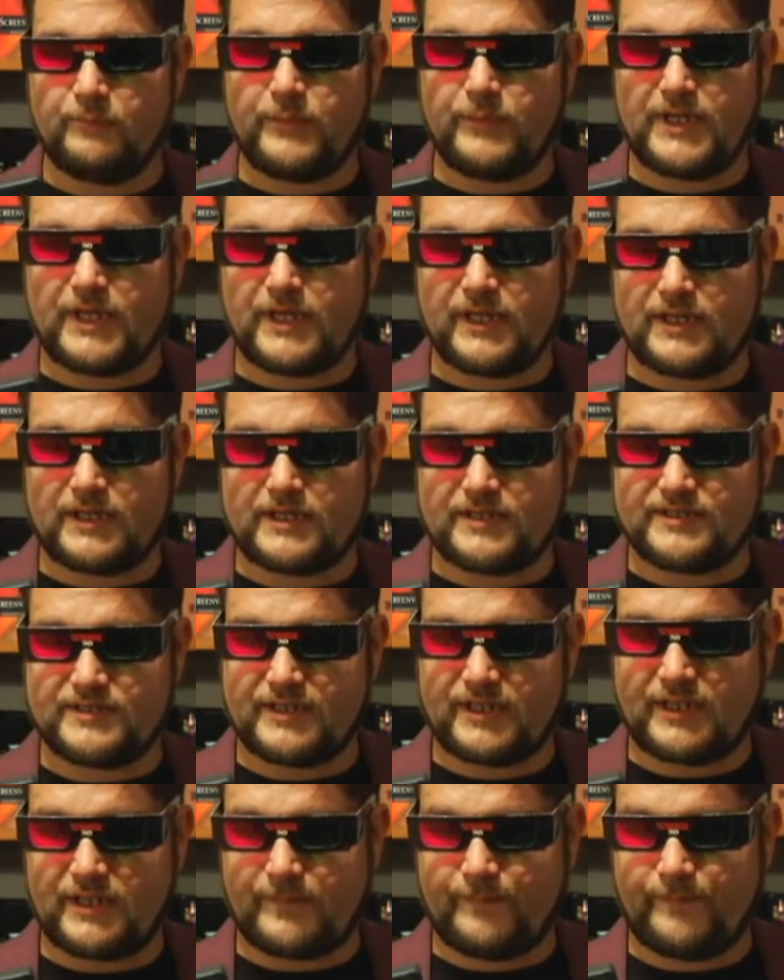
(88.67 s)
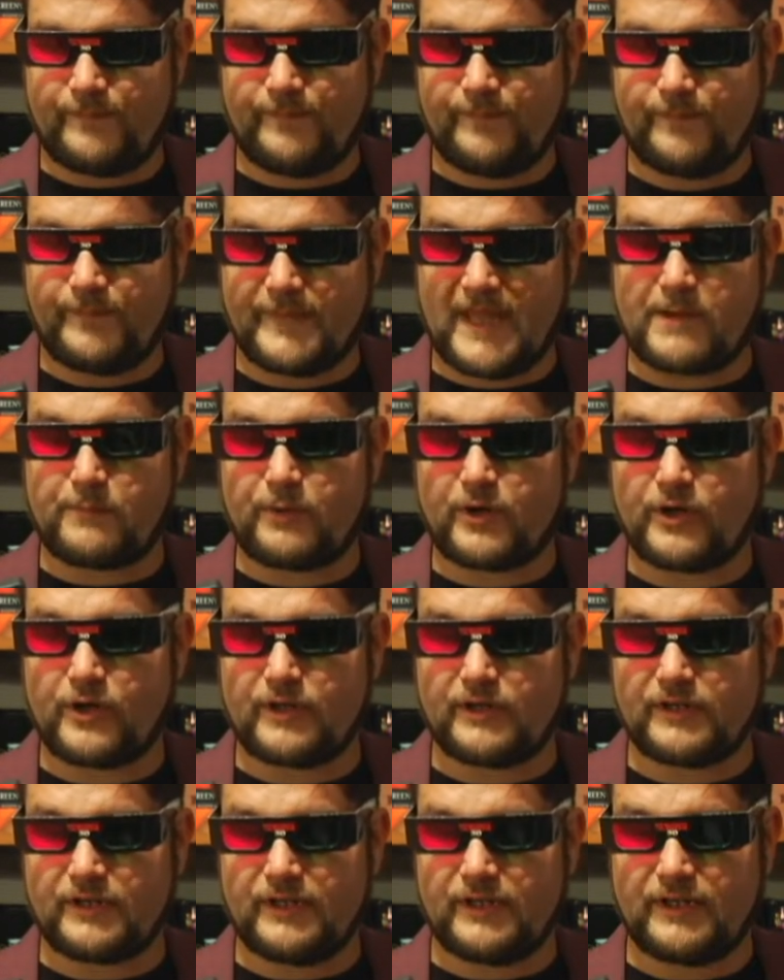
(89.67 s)
Because that
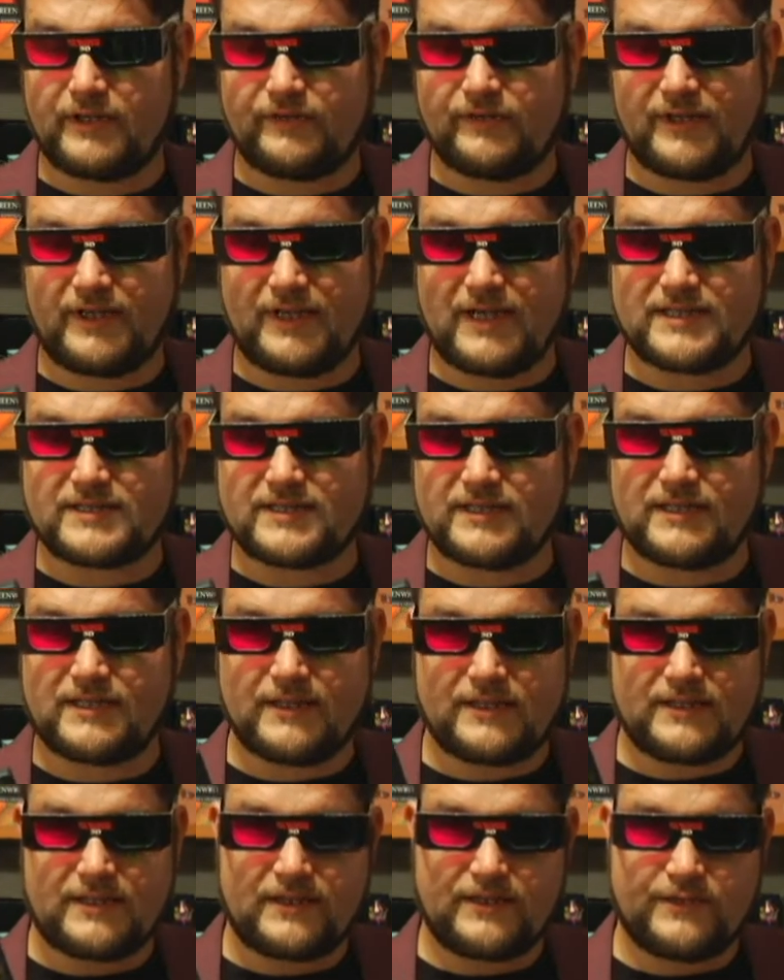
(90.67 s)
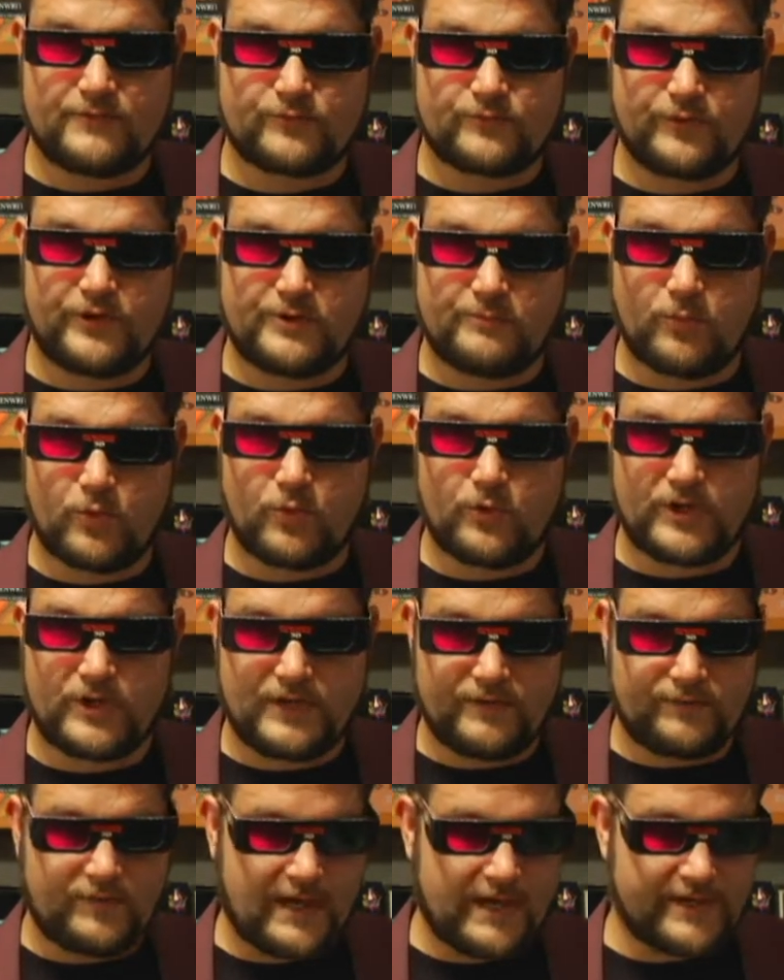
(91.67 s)
part, you know, the guessing identity is really
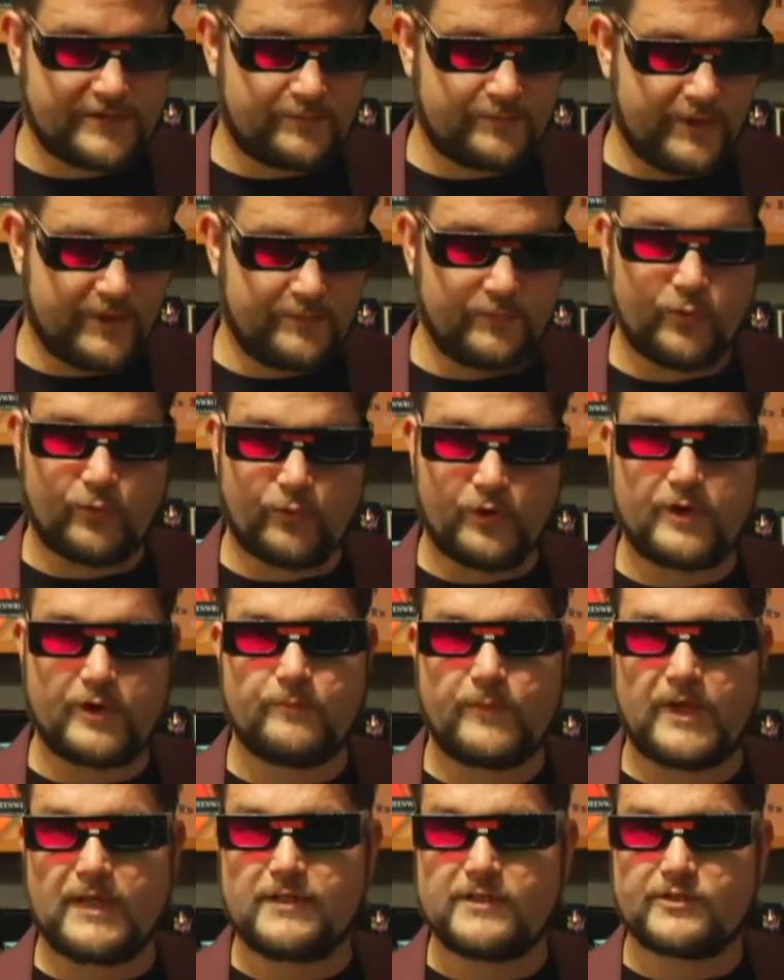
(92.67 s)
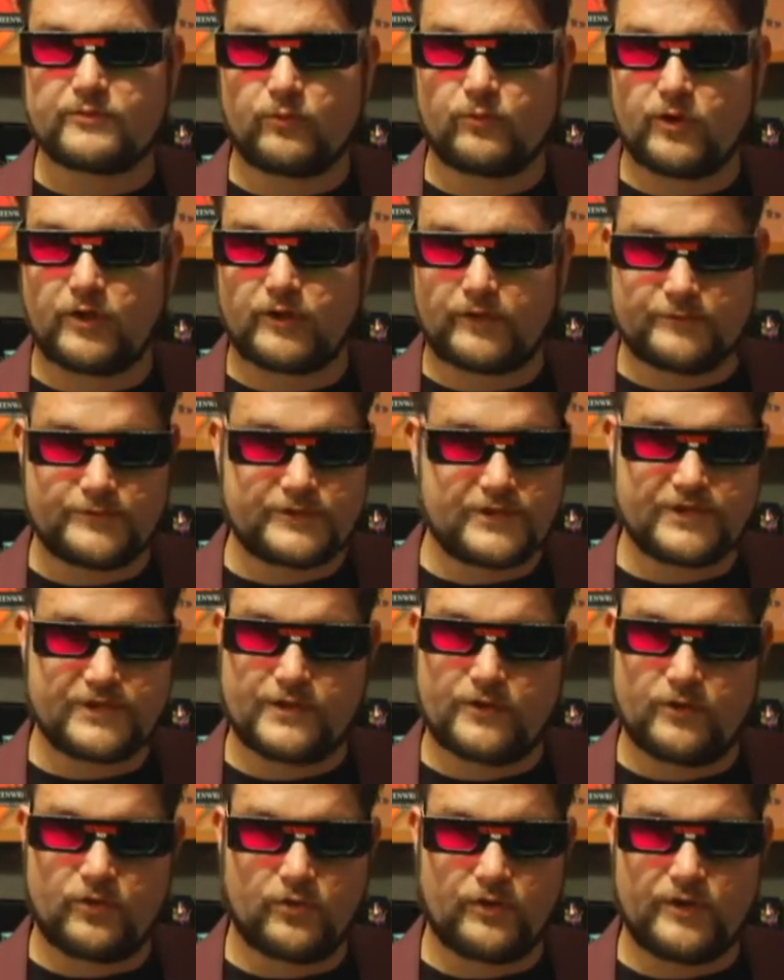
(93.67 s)
boring if you ask me. But what made this work was
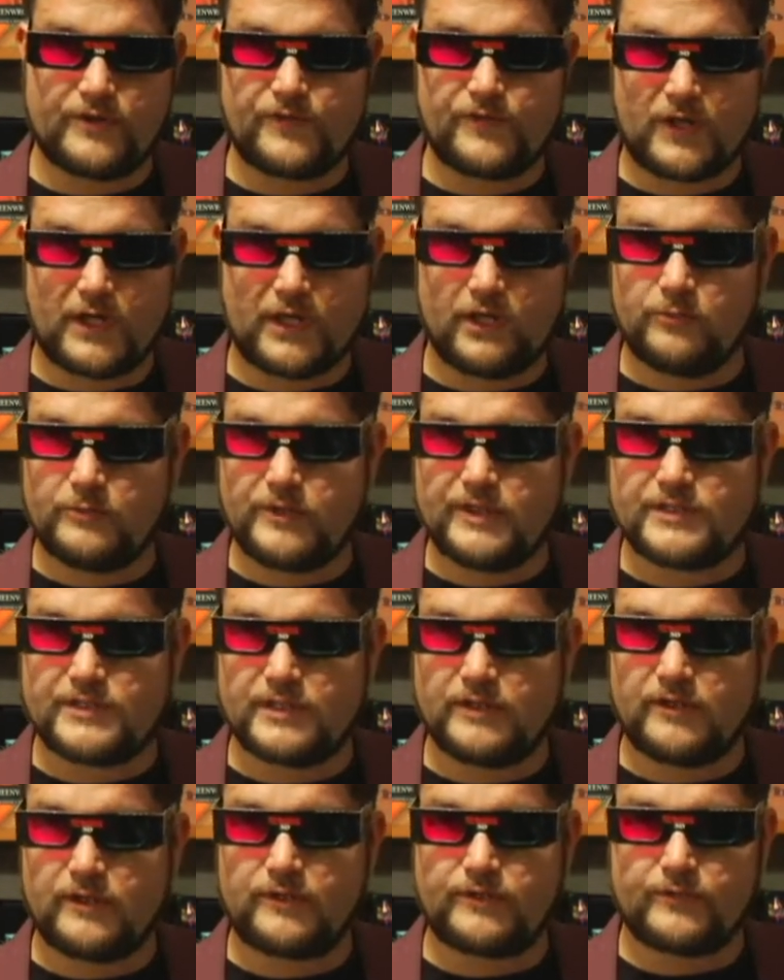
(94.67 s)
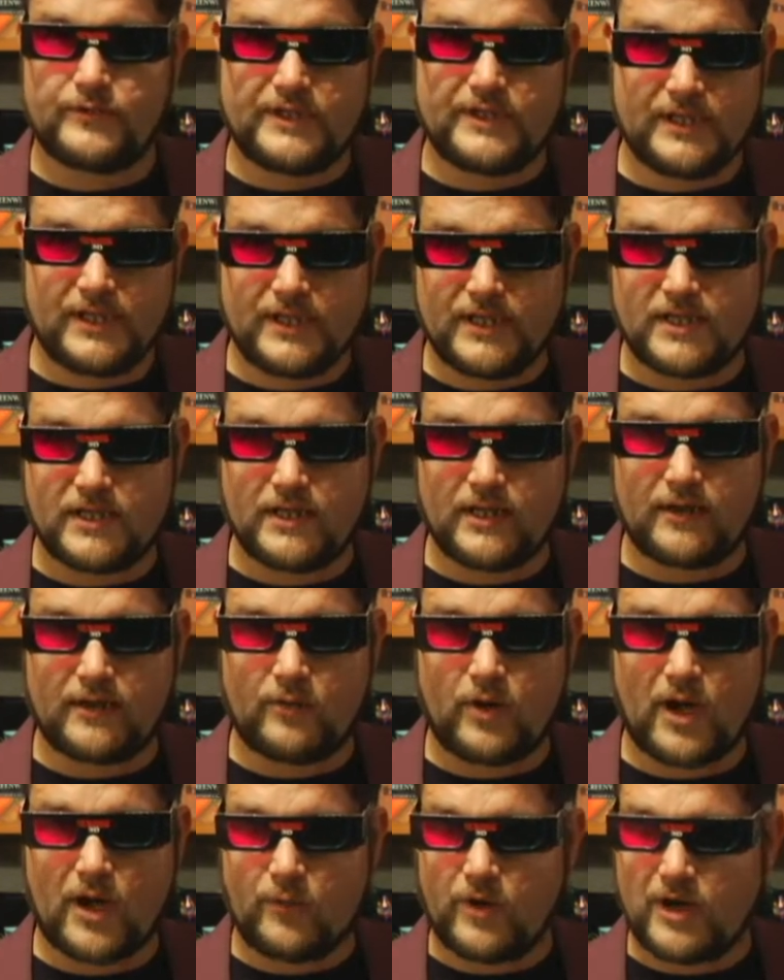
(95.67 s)
just the horrific elements in the 3D.
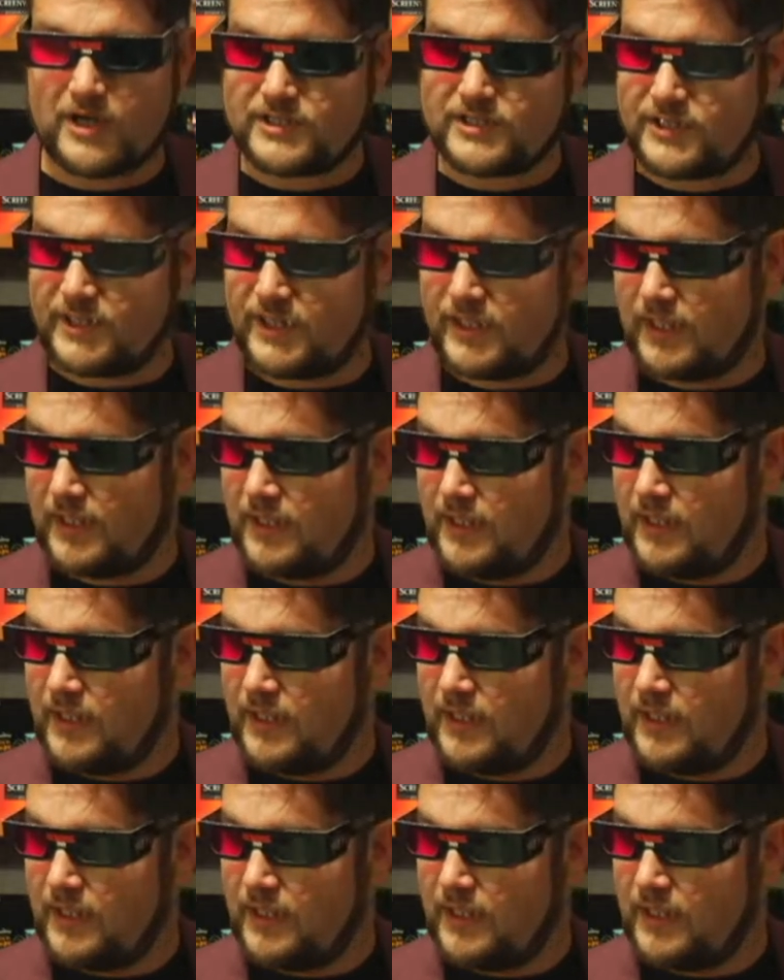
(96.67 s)
I watched it